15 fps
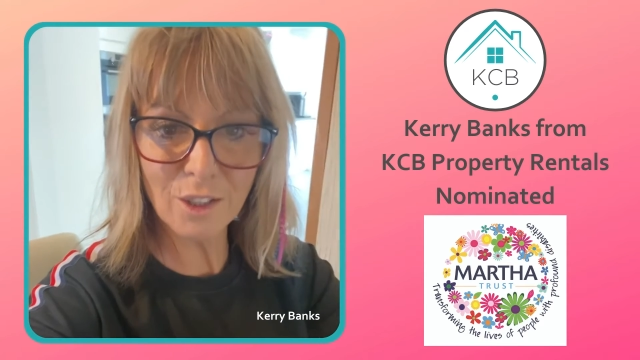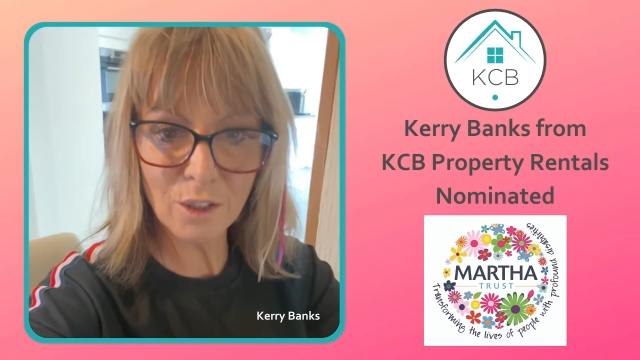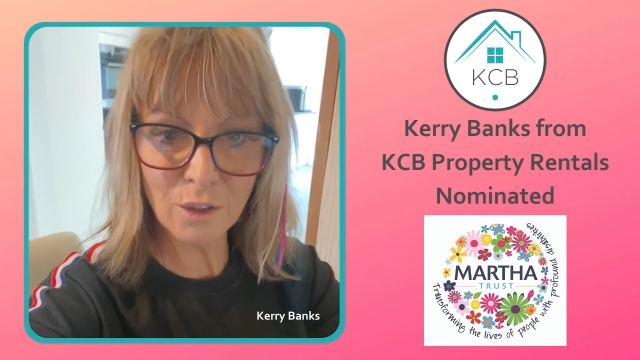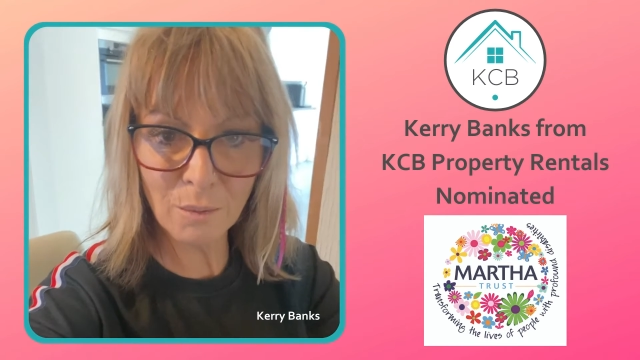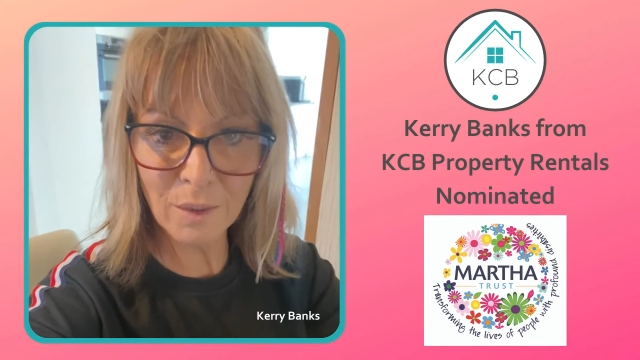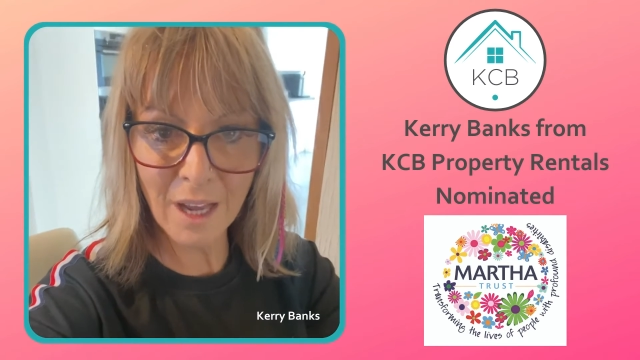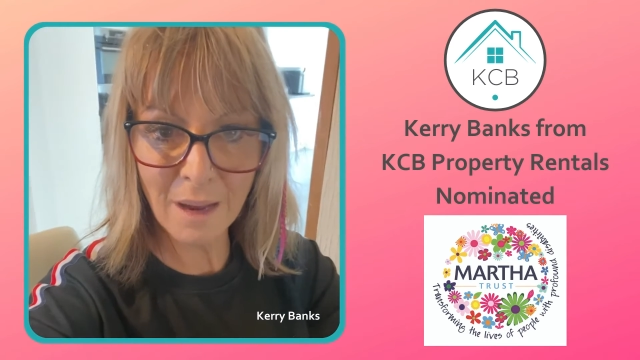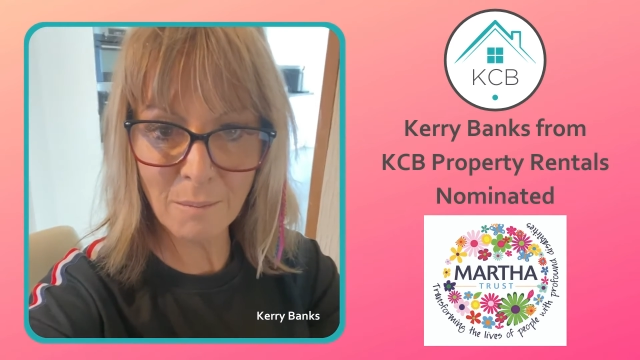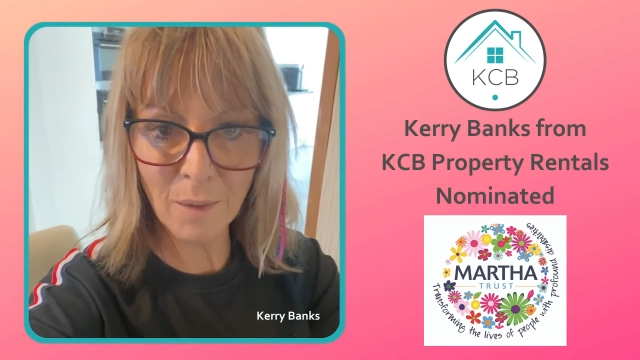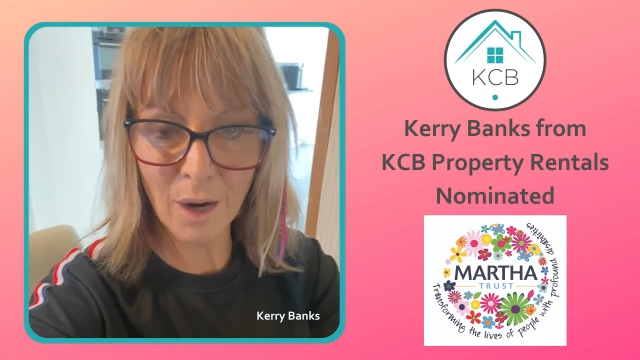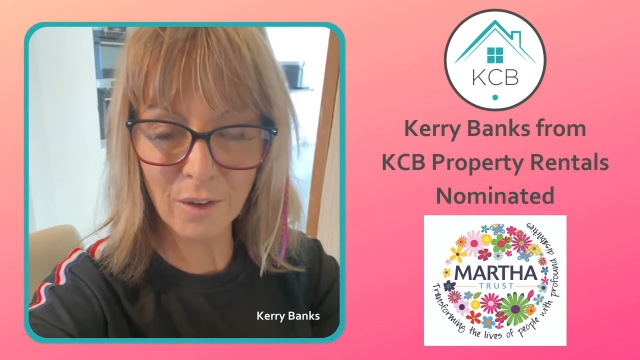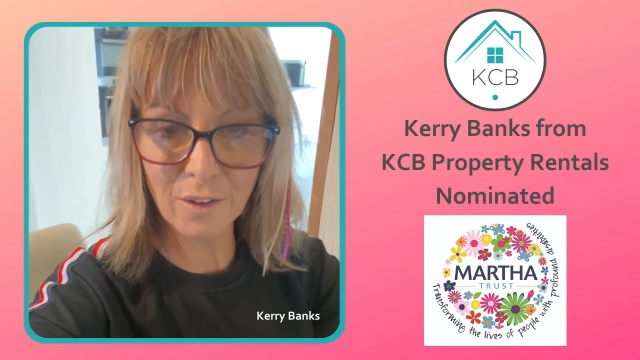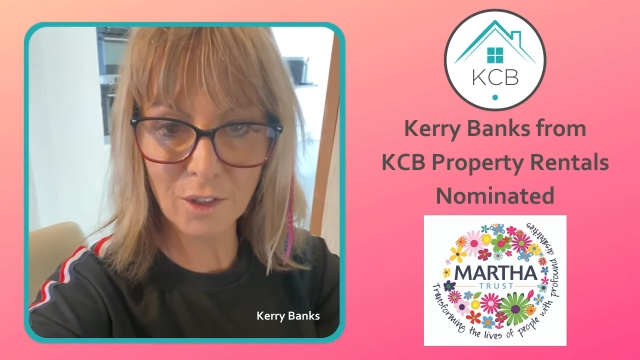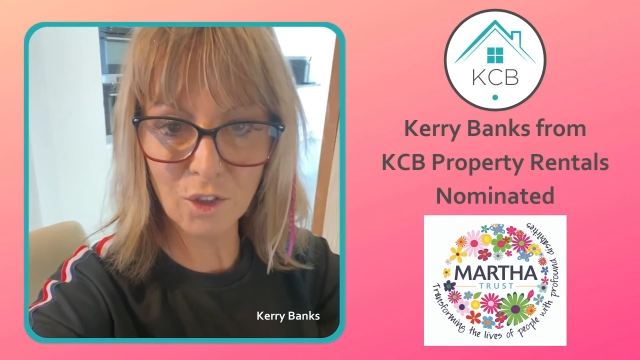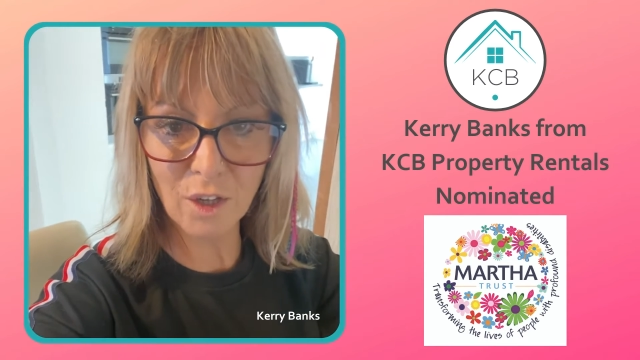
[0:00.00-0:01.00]
to nominate
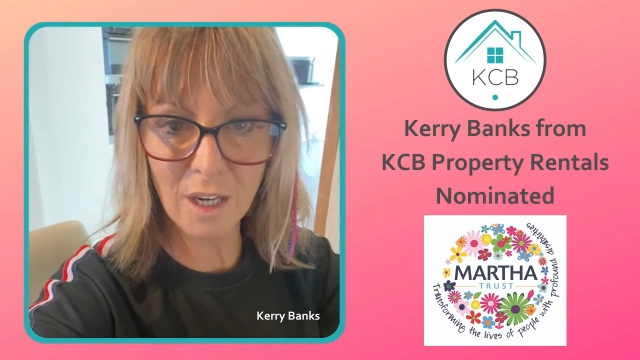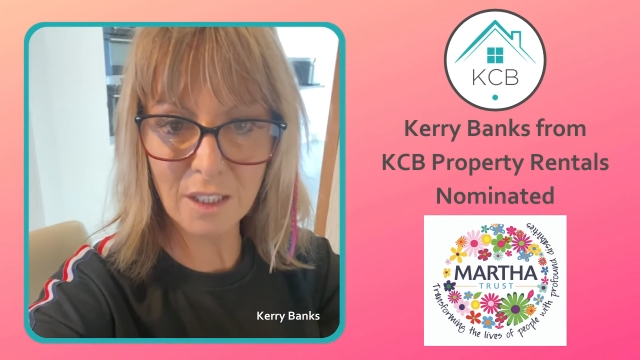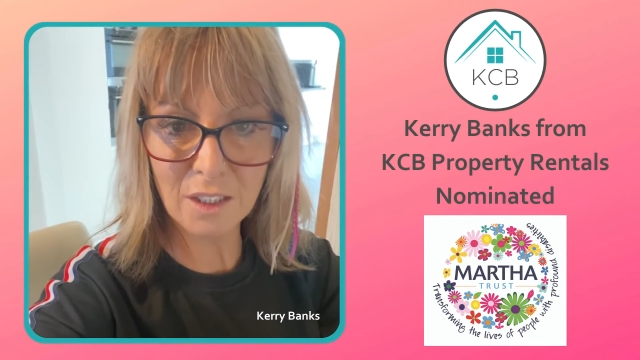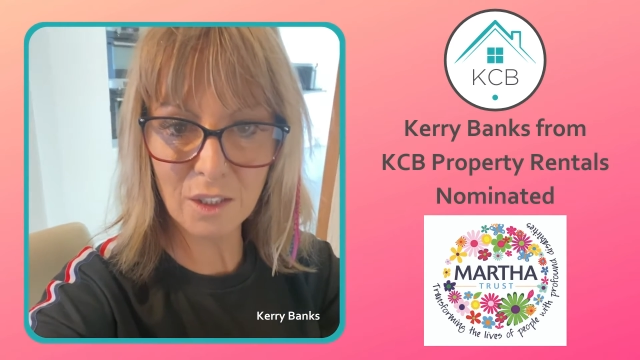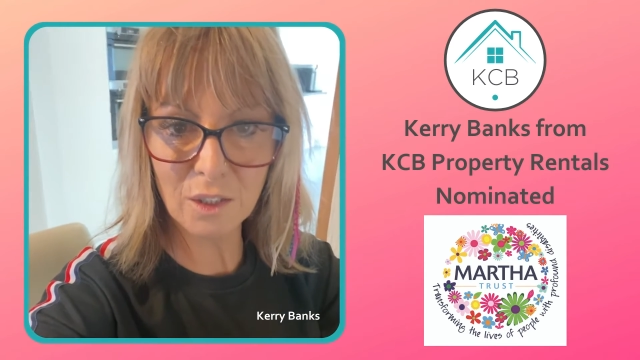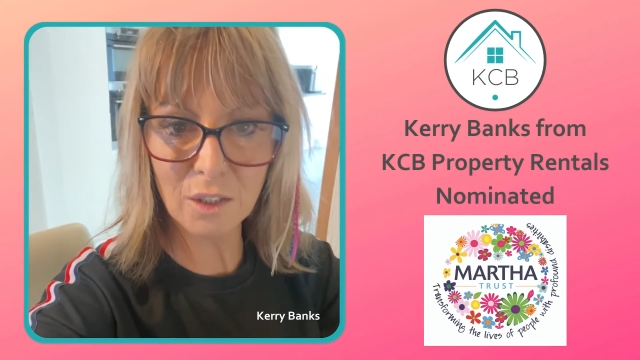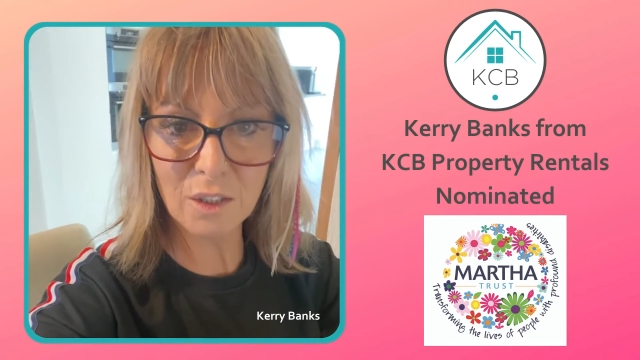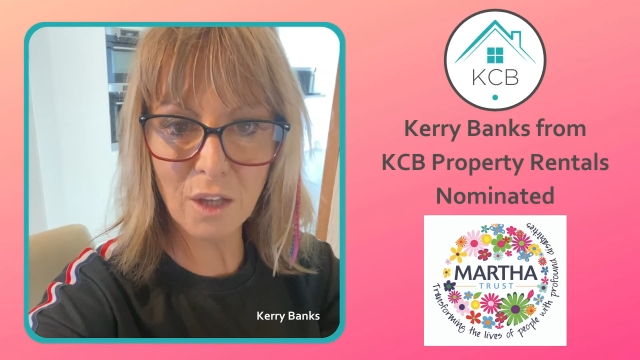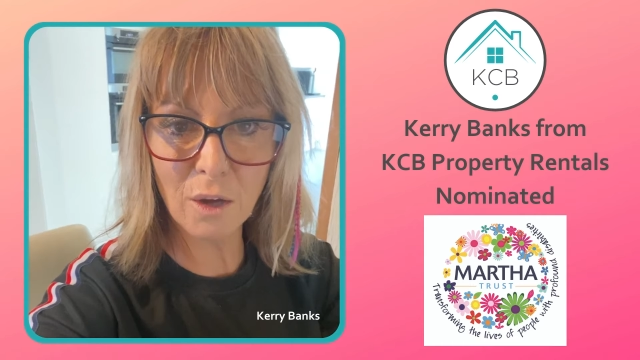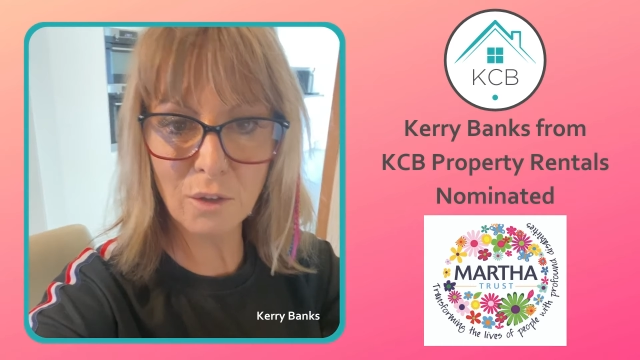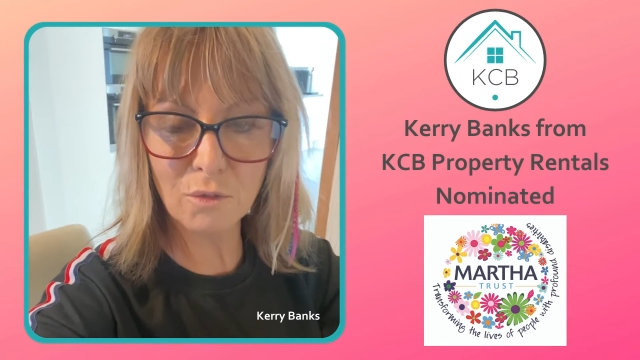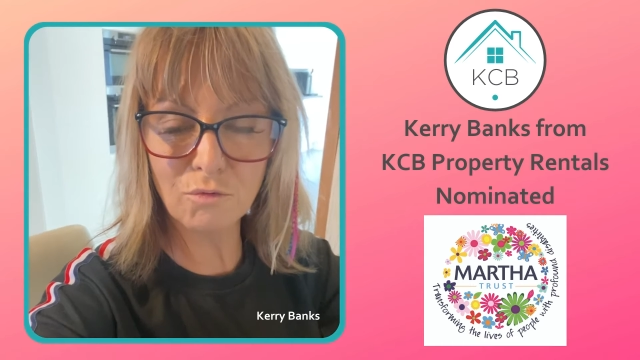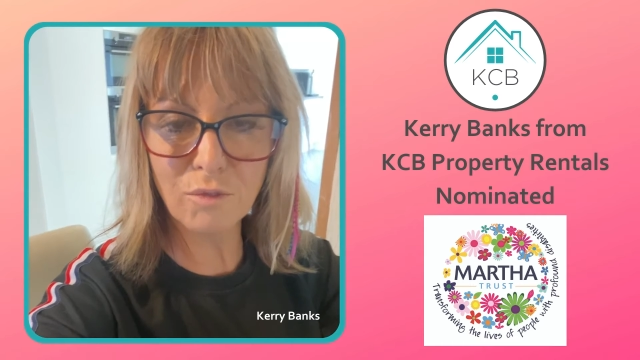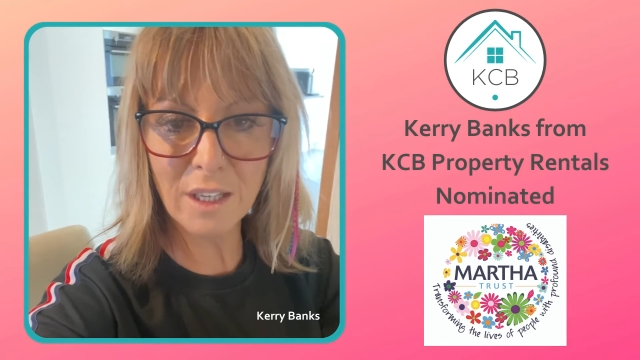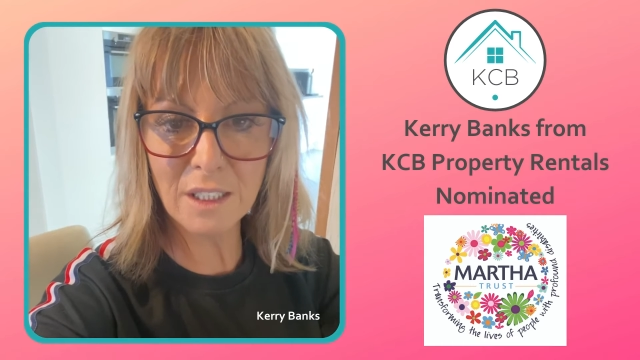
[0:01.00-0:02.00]
Martha Trust, because those
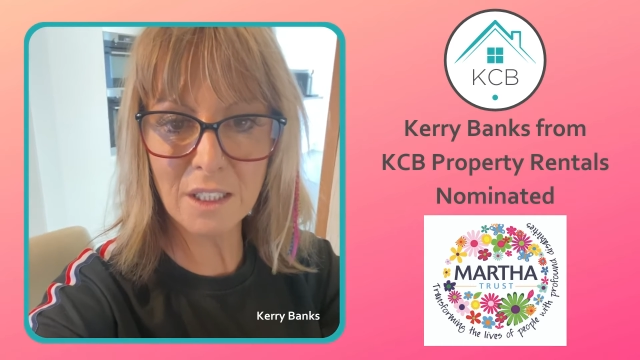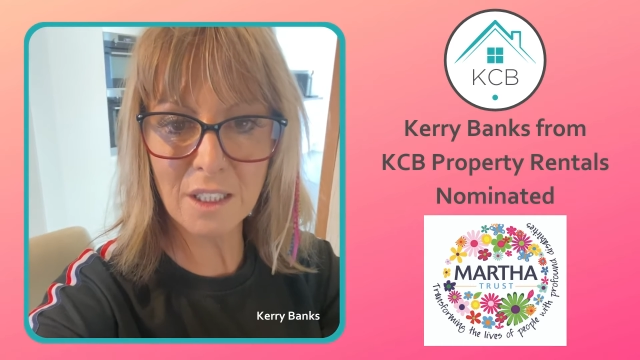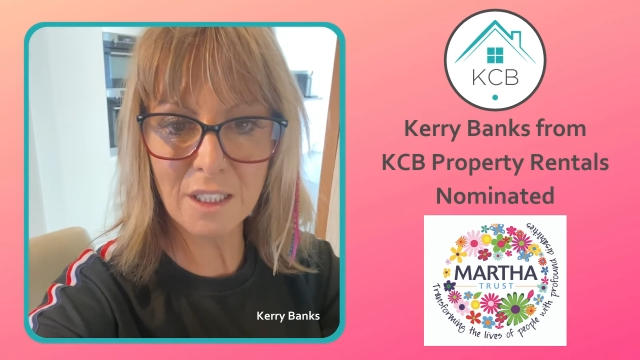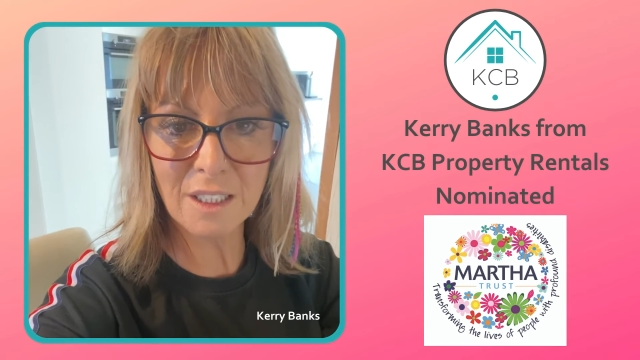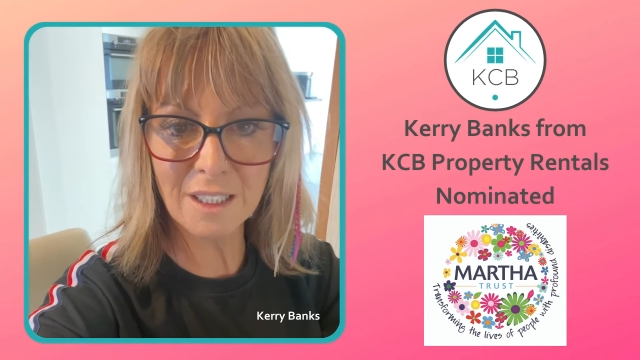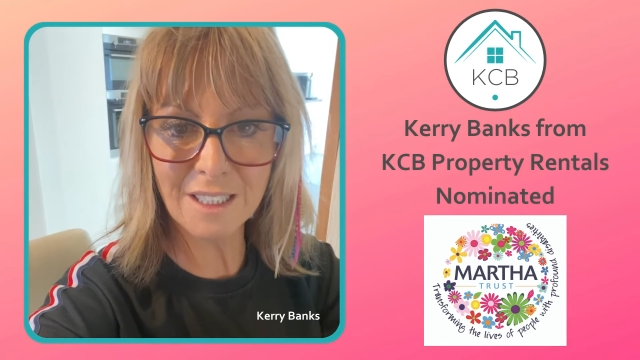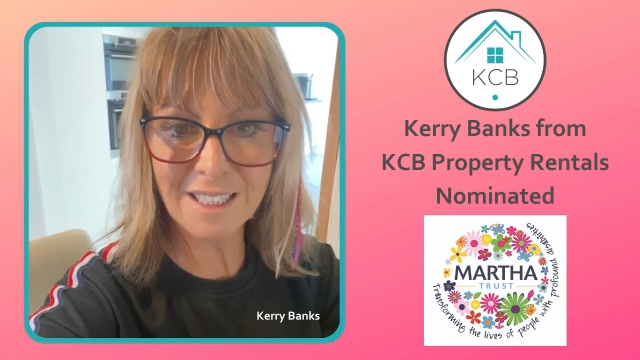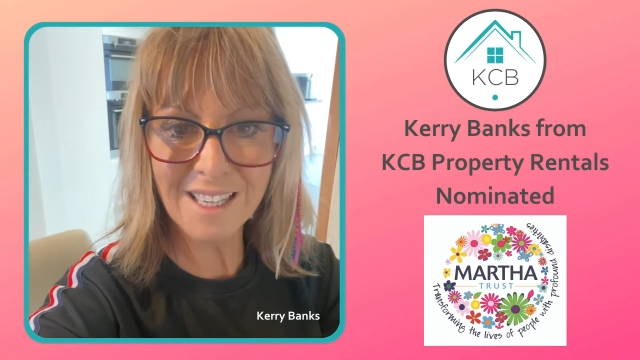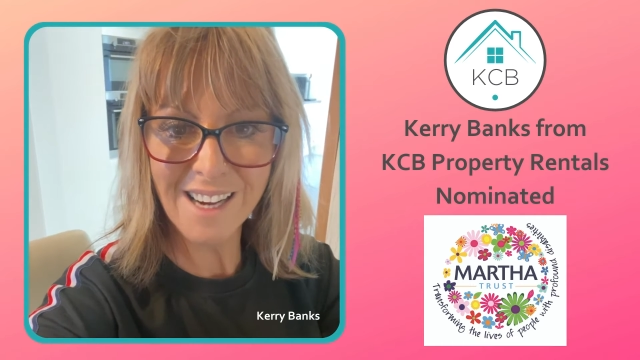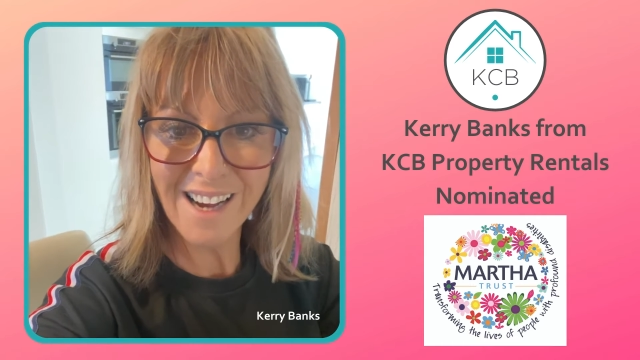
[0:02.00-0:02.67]
residents,